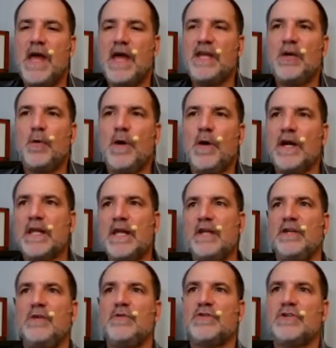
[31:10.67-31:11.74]
And you want to get
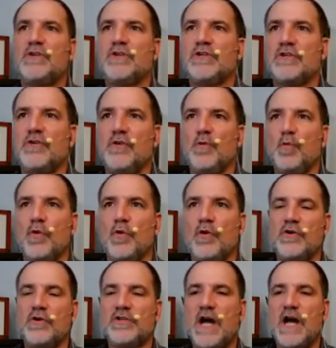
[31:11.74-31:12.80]
used to certain
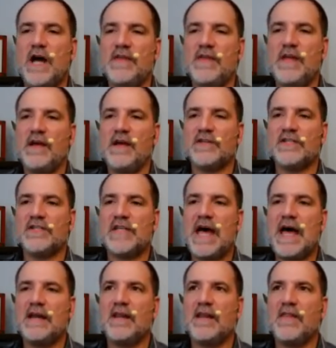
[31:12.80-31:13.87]
words on the LSAT